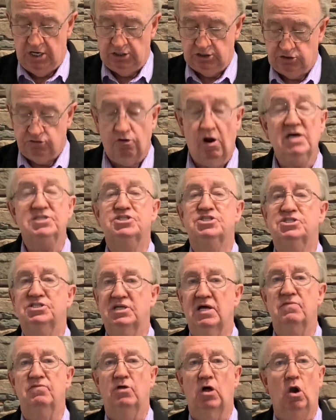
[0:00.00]
Trust
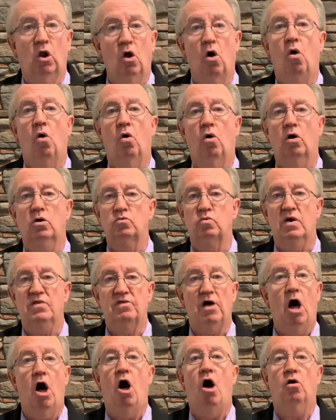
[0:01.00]
in the Lord with
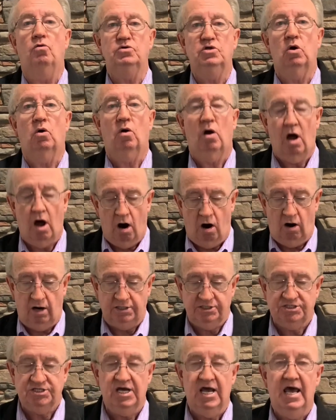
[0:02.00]
all your
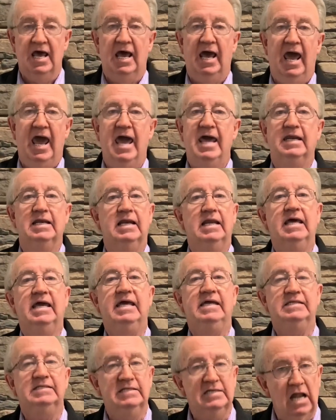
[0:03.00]
heart, and
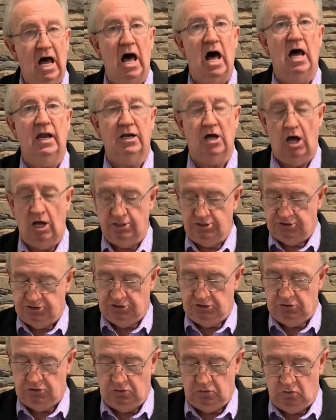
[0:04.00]
lean not
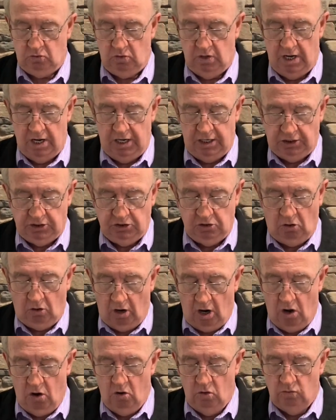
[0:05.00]
unto your
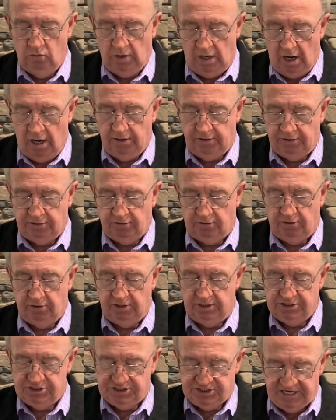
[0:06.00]
own
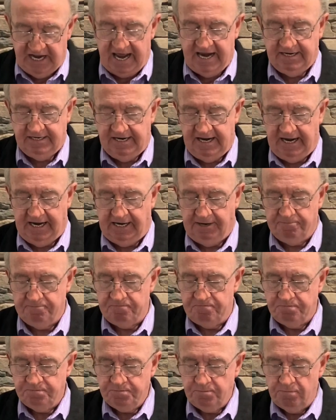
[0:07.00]
understanding.
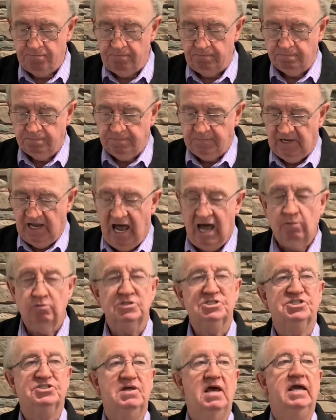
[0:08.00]
I
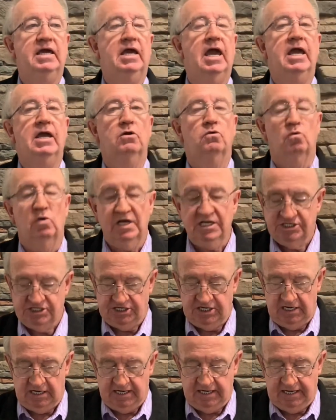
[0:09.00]
was thinking
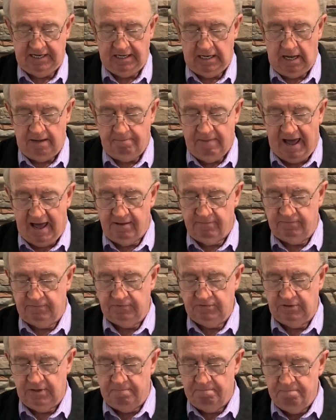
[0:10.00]
recently
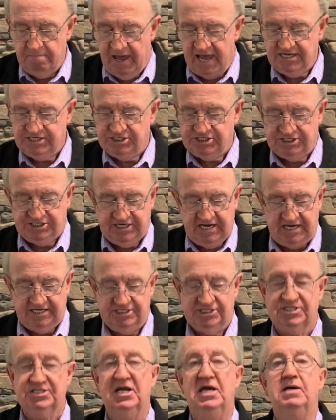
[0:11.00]
about the best
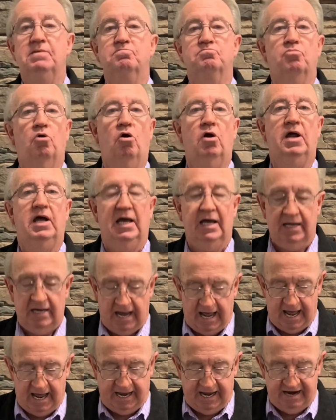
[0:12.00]
tasting bread
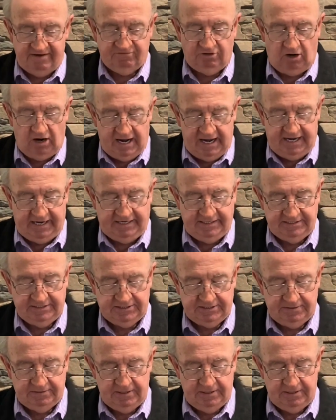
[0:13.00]
I ever ate